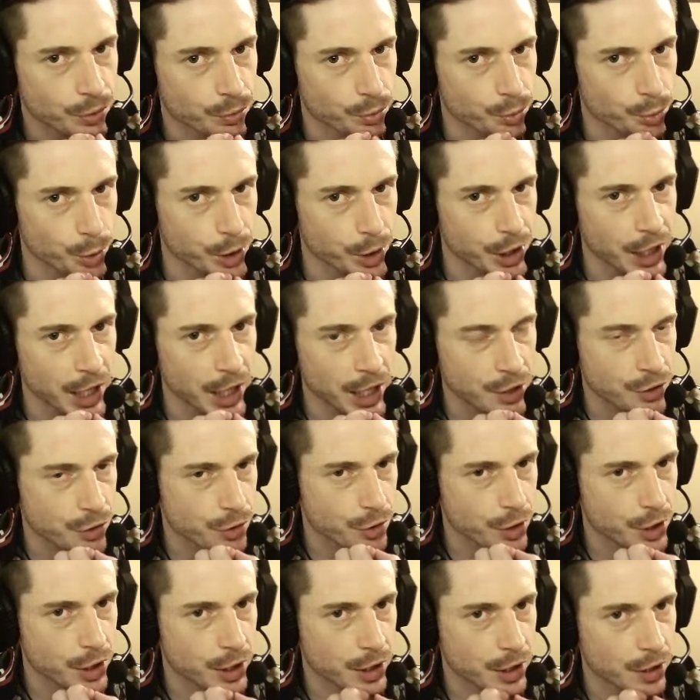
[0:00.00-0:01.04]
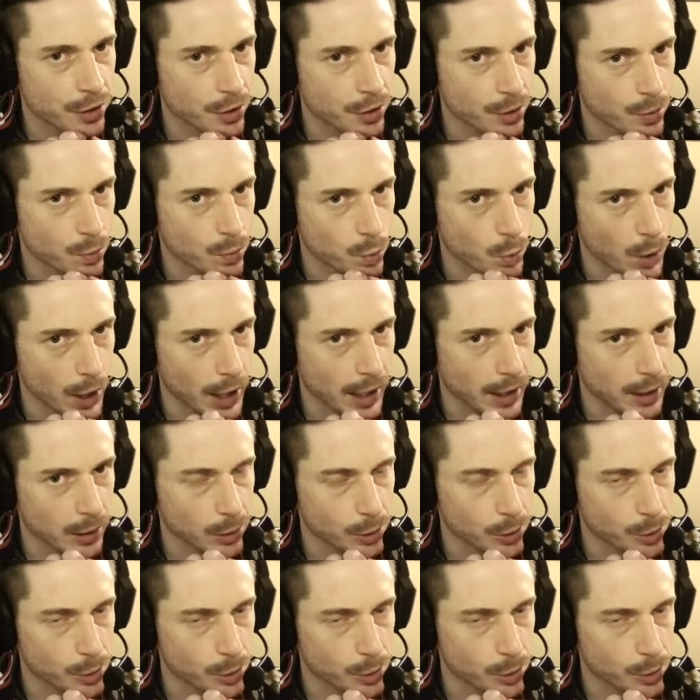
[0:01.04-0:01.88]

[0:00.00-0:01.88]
re-entering the while